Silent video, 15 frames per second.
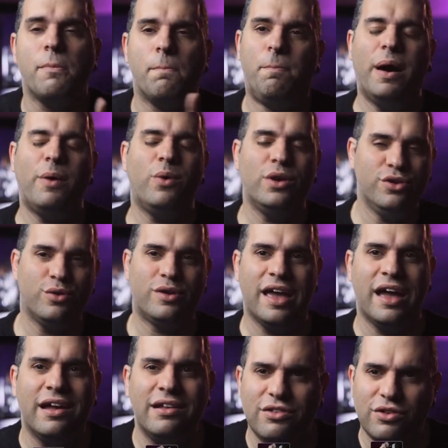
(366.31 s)
But what you
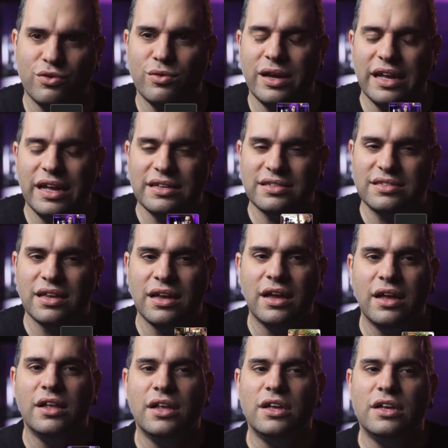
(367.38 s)
can do is
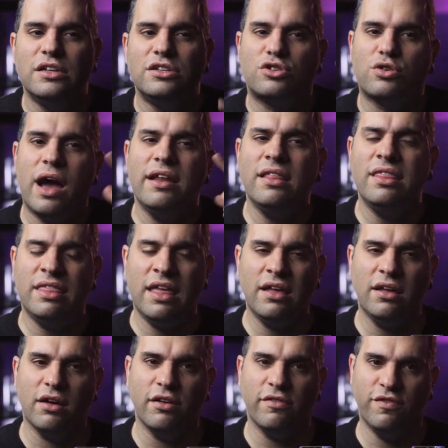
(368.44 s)
try to think
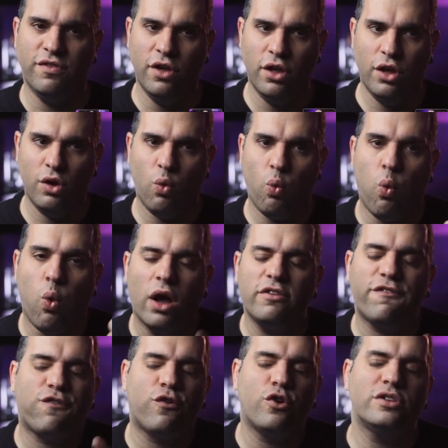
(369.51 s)
of what
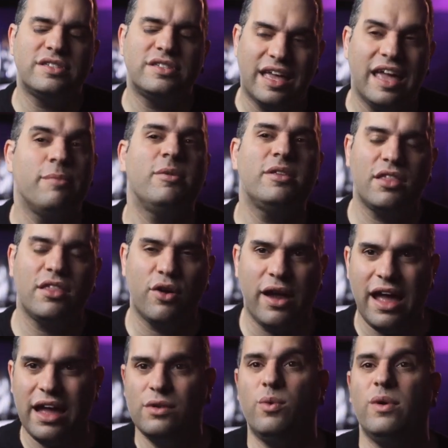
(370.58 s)
first came into their
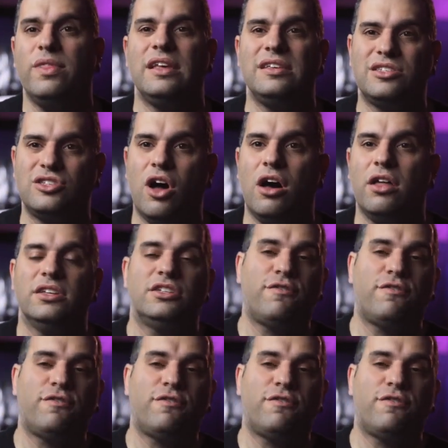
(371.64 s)
head when they saw this.